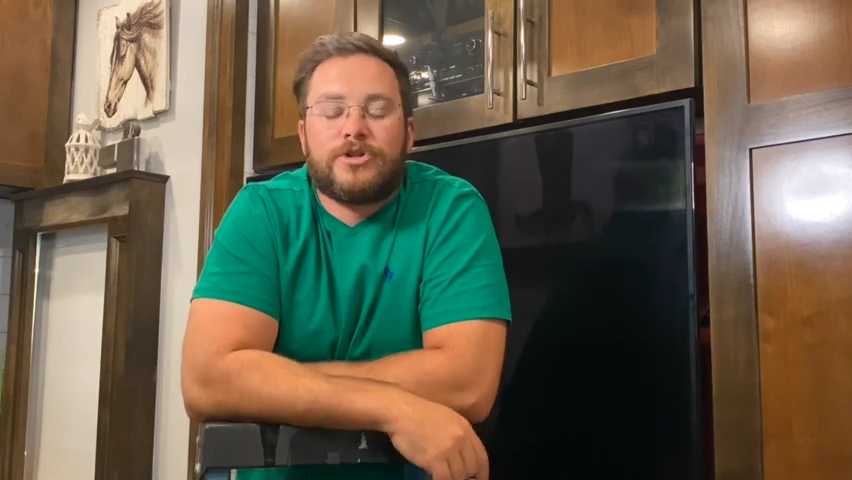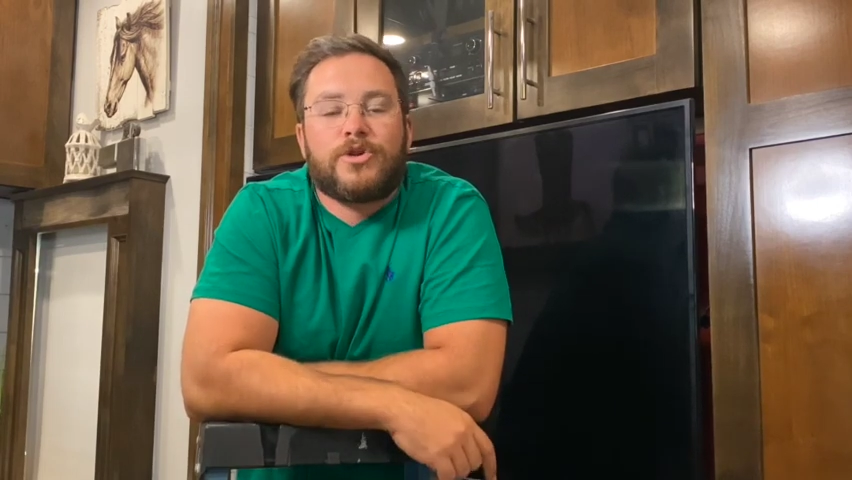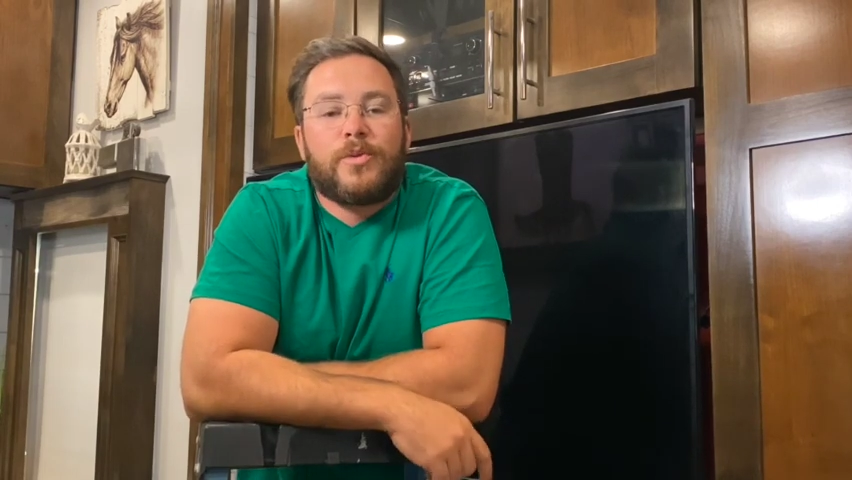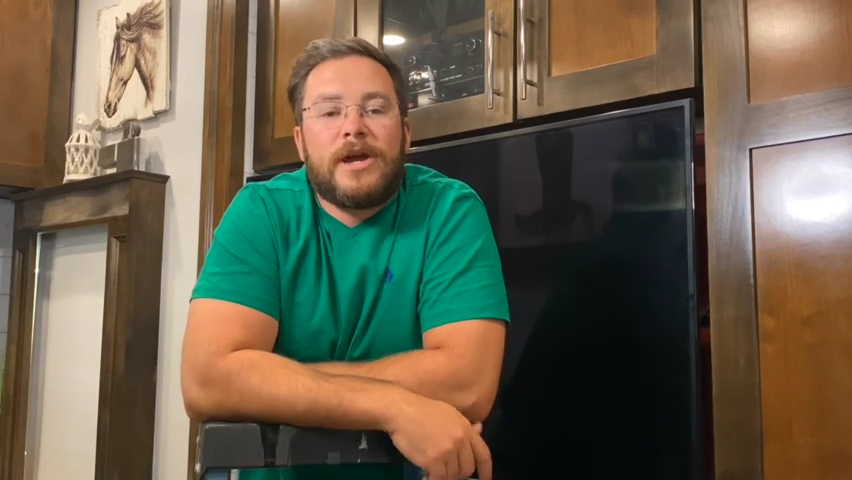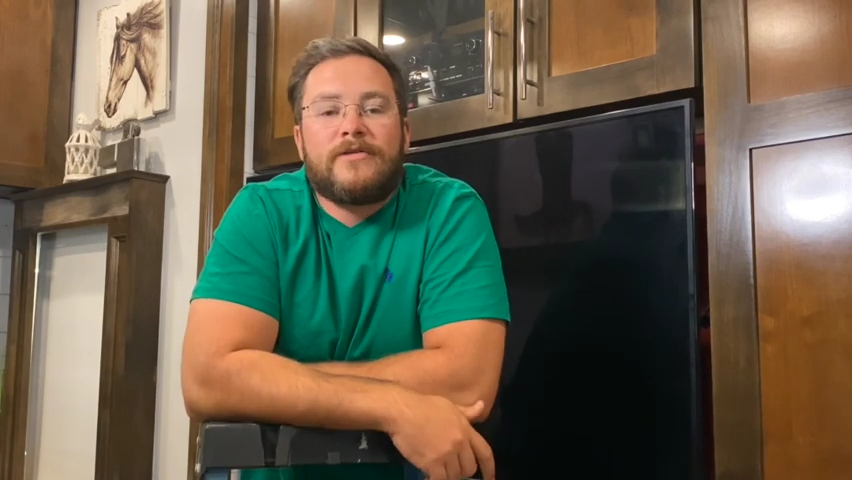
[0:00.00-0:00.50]
so
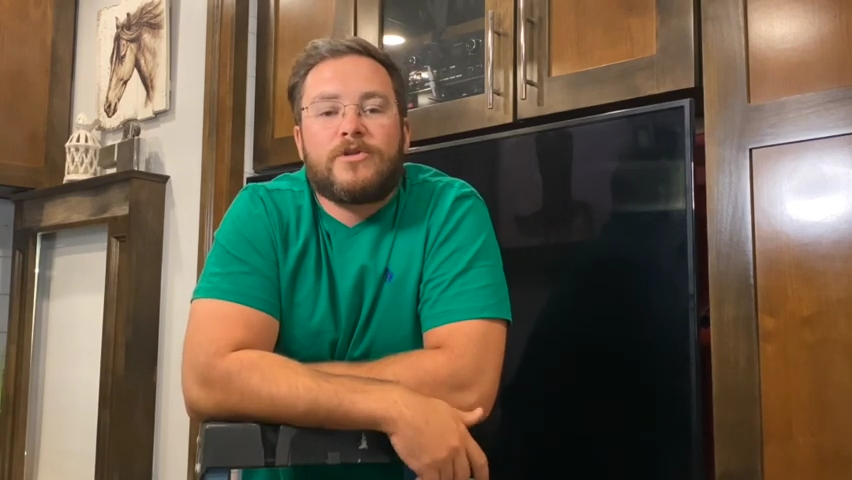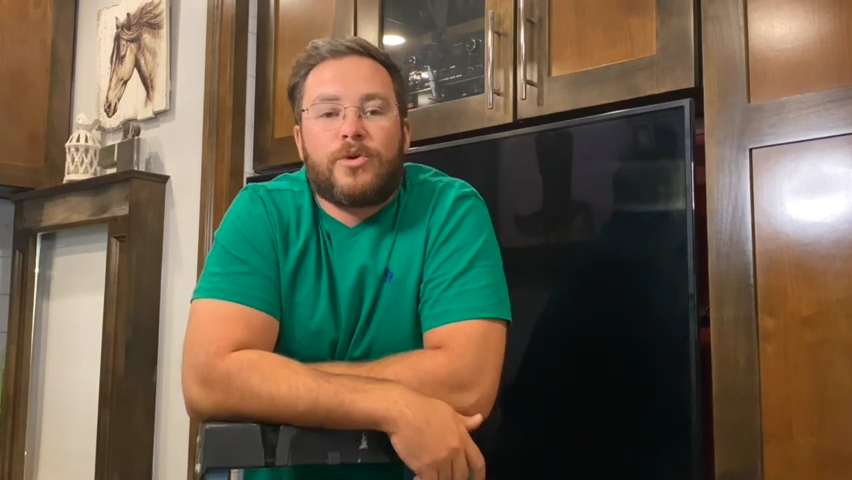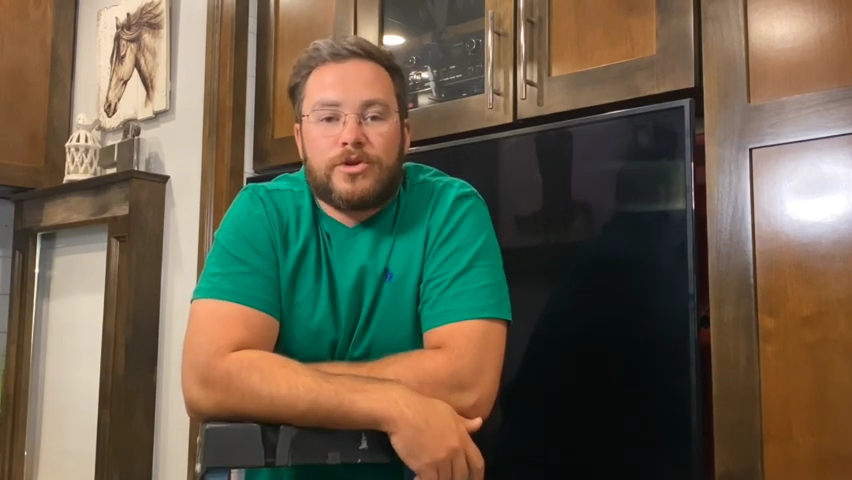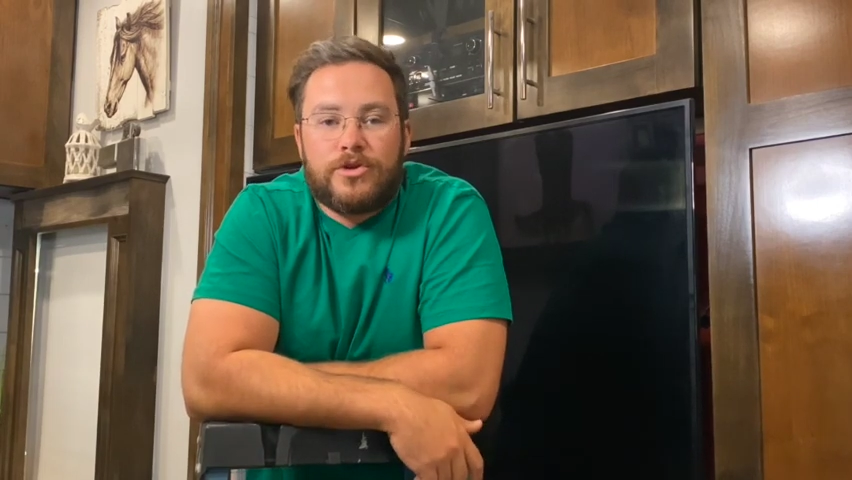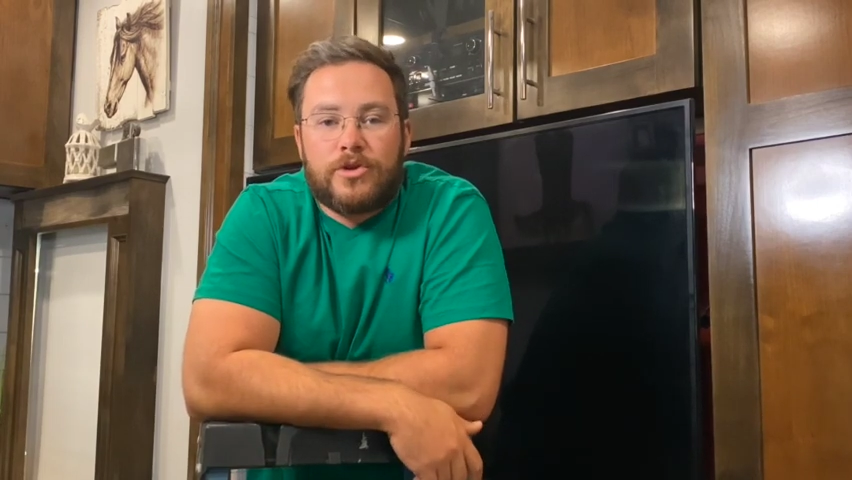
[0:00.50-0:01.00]
we had to
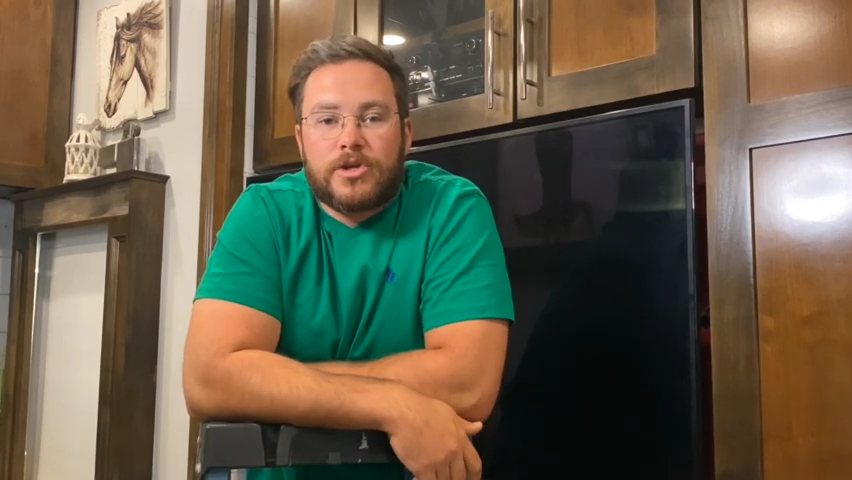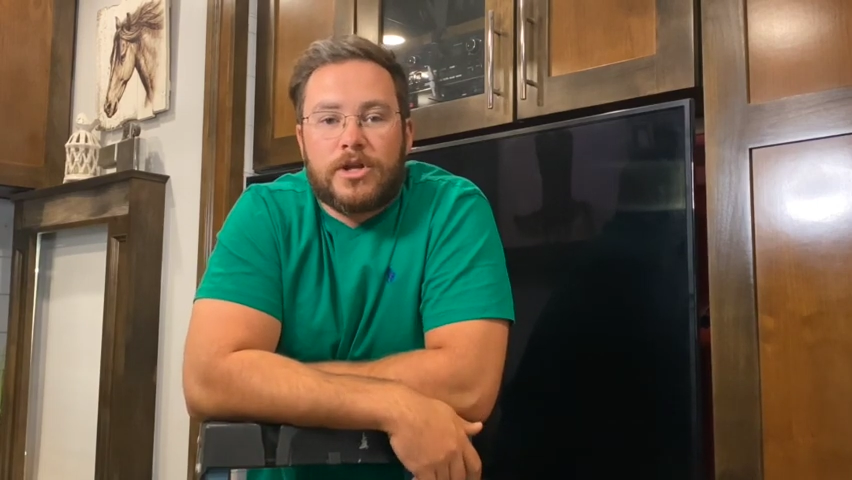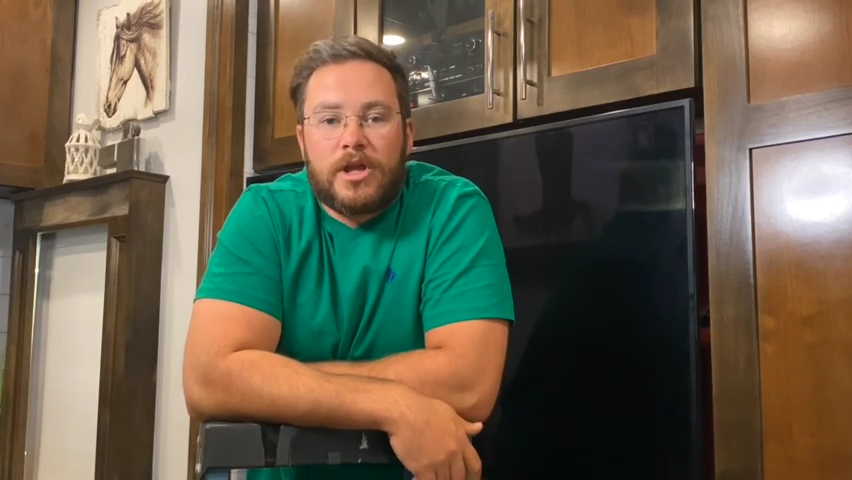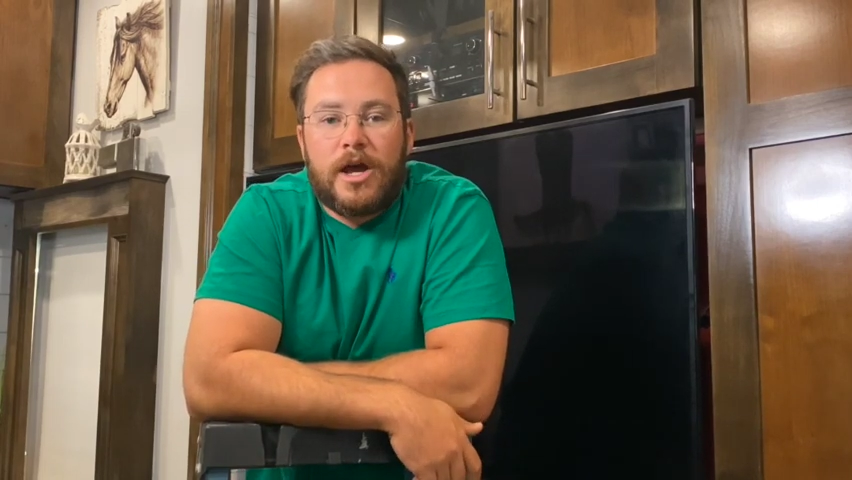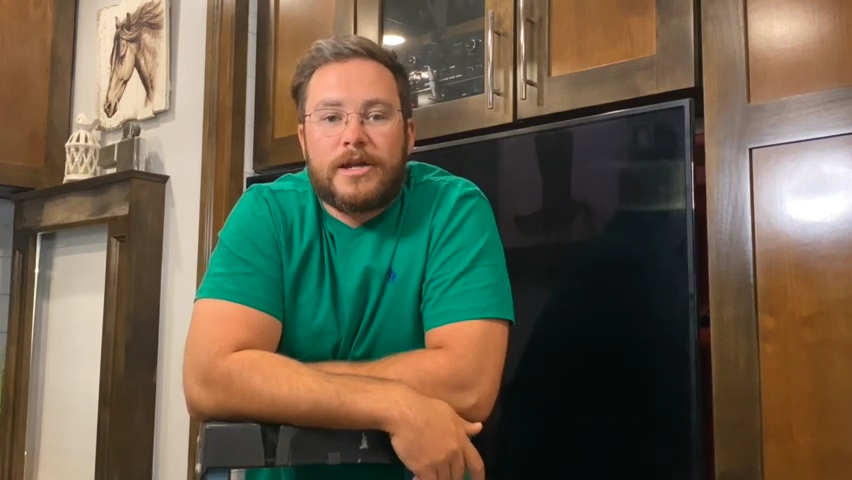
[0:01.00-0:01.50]
order those
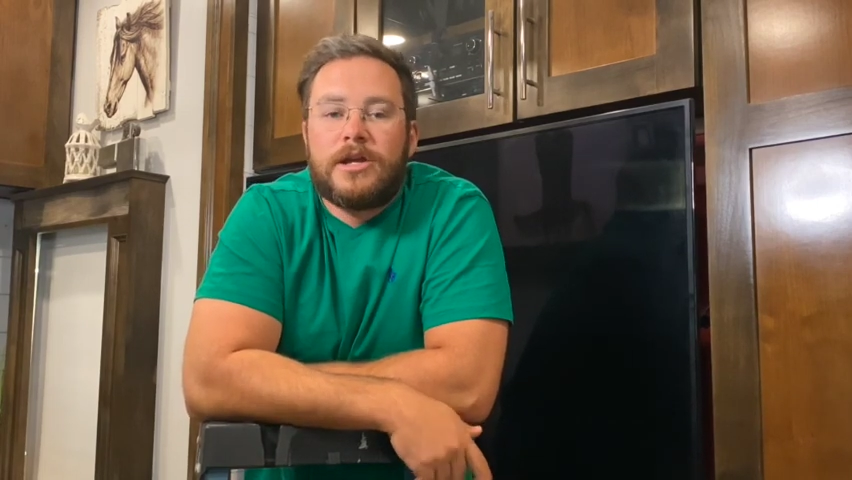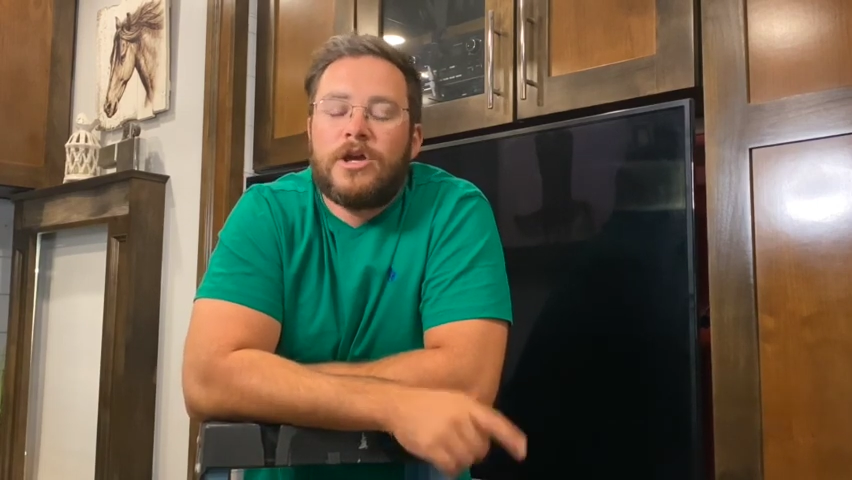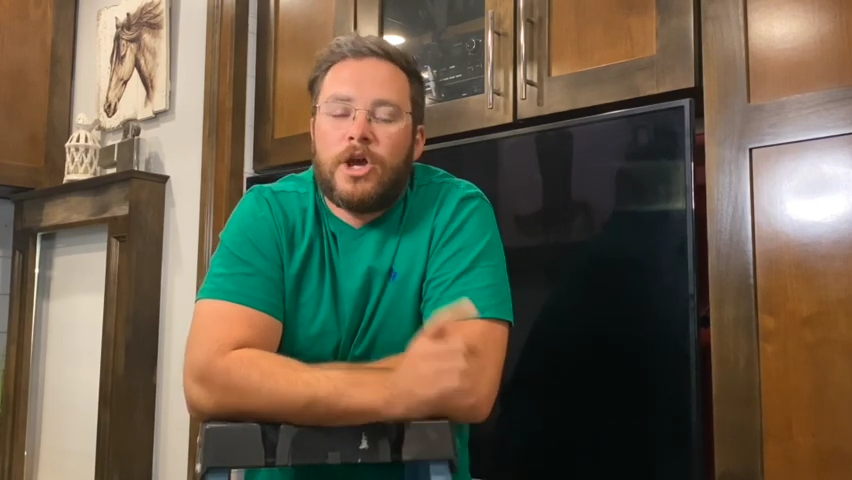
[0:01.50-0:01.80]
online.